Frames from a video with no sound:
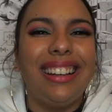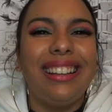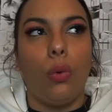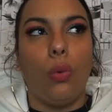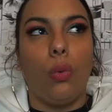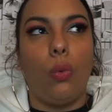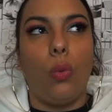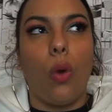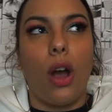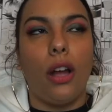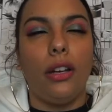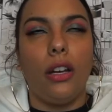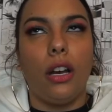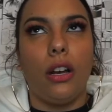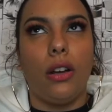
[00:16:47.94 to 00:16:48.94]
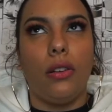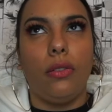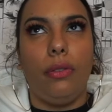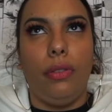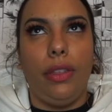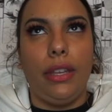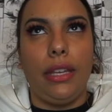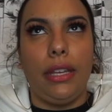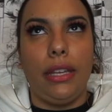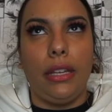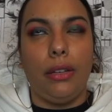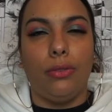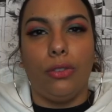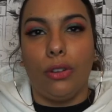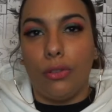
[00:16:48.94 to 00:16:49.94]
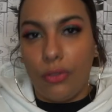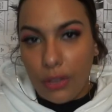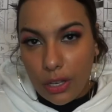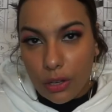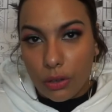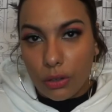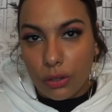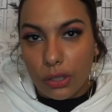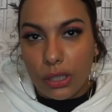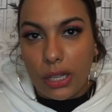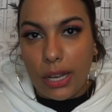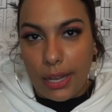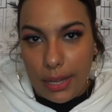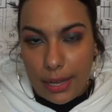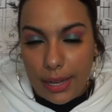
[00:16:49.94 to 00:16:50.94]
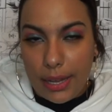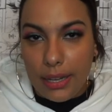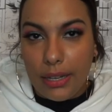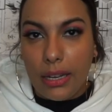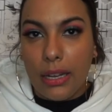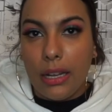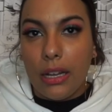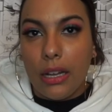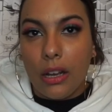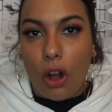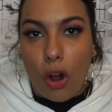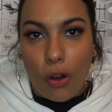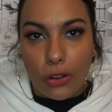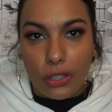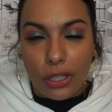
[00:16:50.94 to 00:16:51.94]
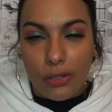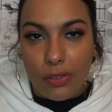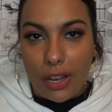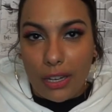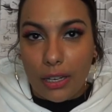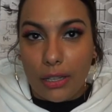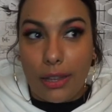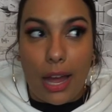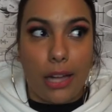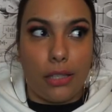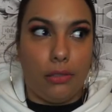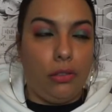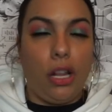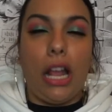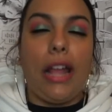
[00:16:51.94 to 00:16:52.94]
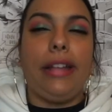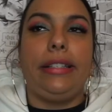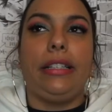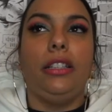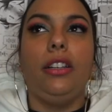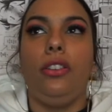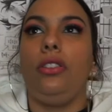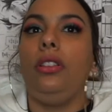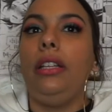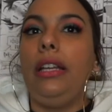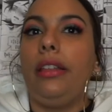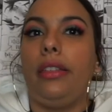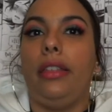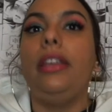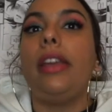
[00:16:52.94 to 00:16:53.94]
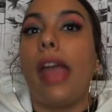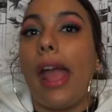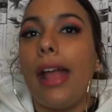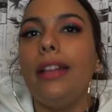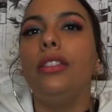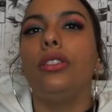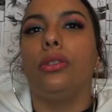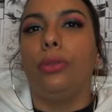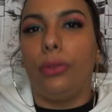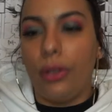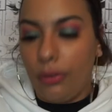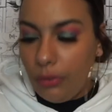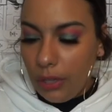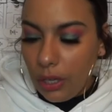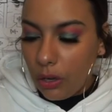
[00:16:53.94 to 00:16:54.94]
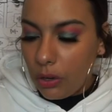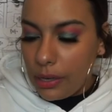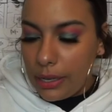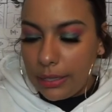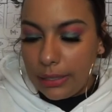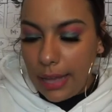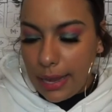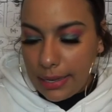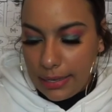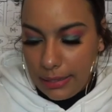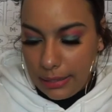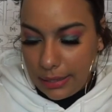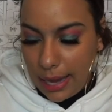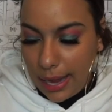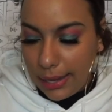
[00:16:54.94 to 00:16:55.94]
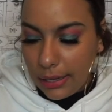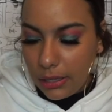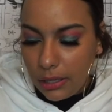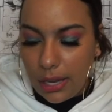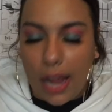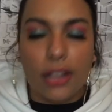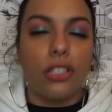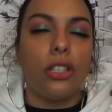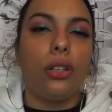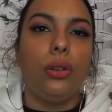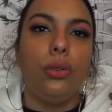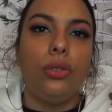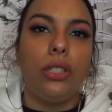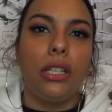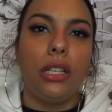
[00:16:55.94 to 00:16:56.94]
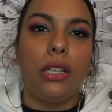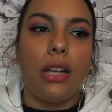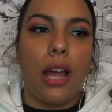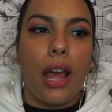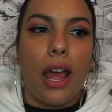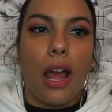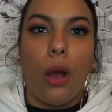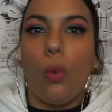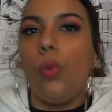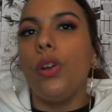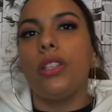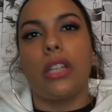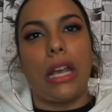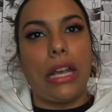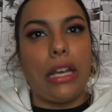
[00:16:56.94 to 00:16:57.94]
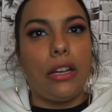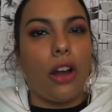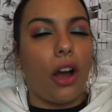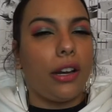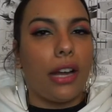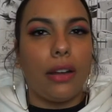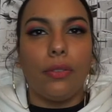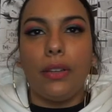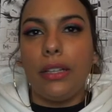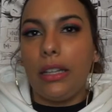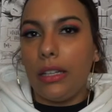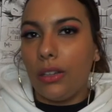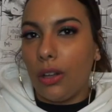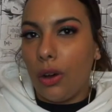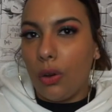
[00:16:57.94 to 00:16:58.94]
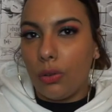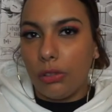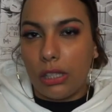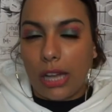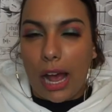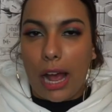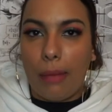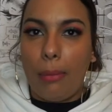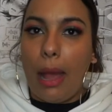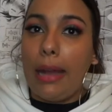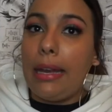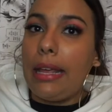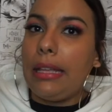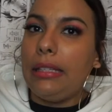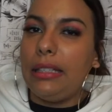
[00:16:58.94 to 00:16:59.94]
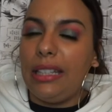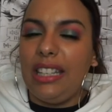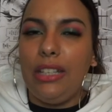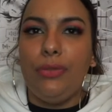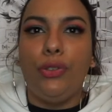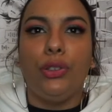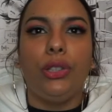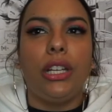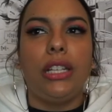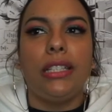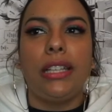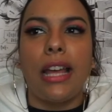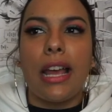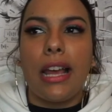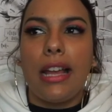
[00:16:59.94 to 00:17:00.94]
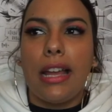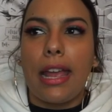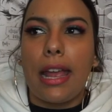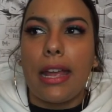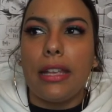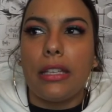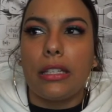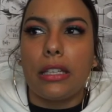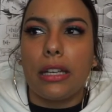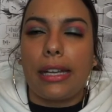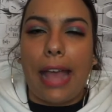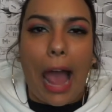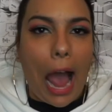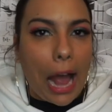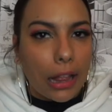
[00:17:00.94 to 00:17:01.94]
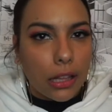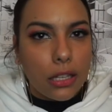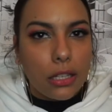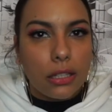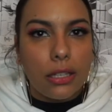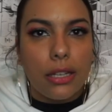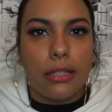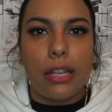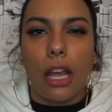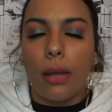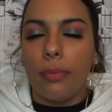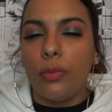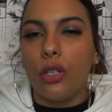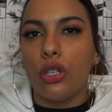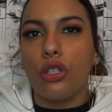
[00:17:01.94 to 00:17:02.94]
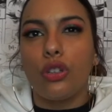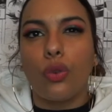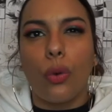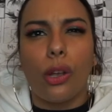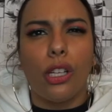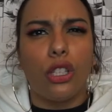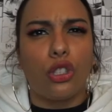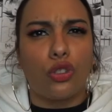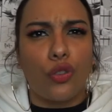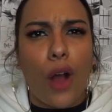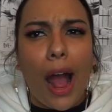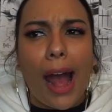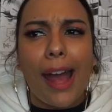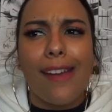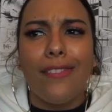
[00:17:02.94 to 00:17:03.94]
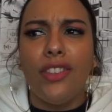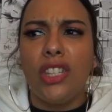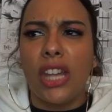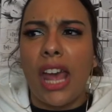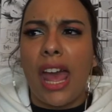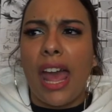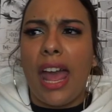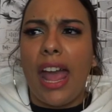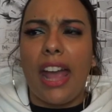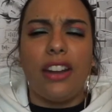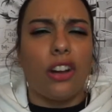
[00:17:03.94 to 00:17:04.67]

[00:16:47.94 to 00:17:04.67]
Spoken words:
one of the reveals in RG Veda that is literally the end reveal is that Taisha Kuten was in on everything the whole time, and his evilness, his callousness, him destroying tribes and